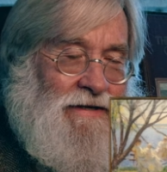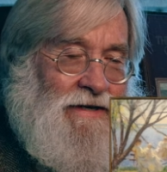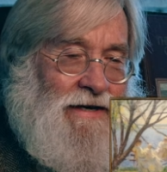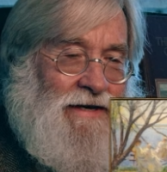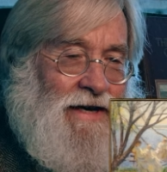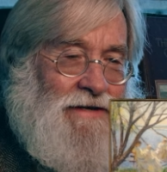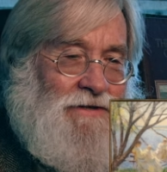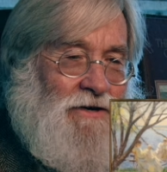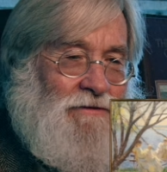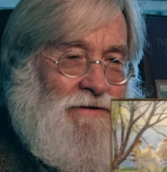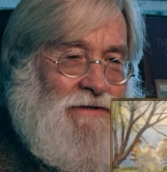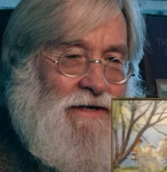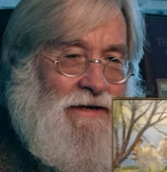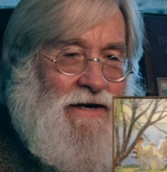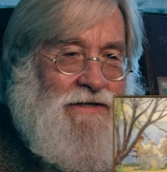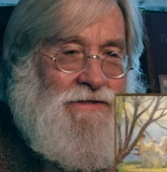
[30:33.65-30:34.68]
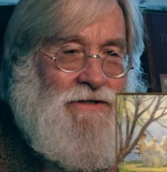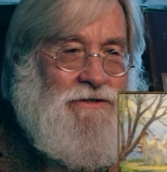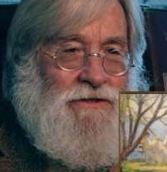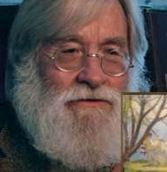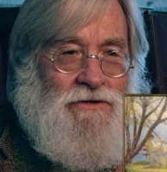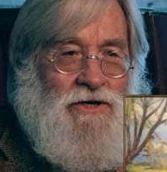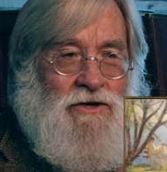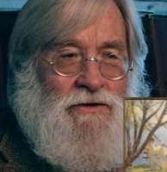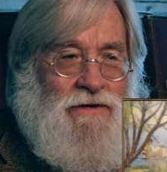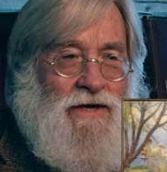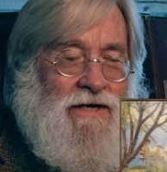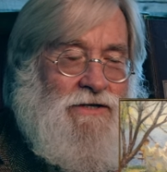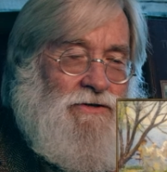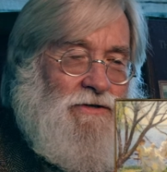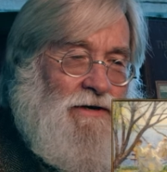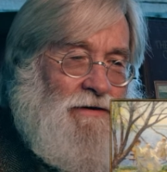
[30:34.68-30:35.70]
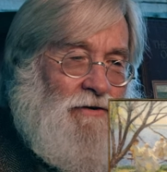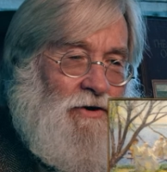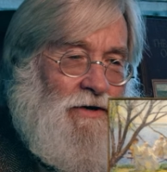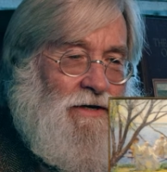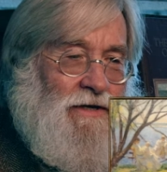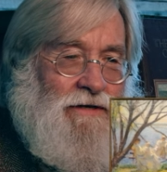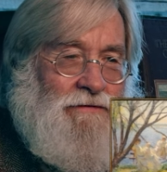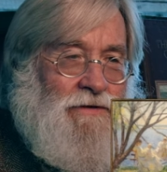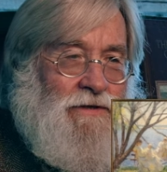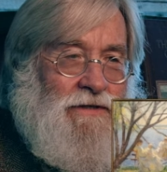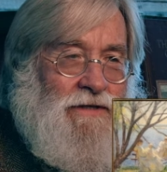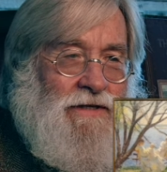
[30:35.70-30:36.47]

and I don't, I still don't know the answers I've already given.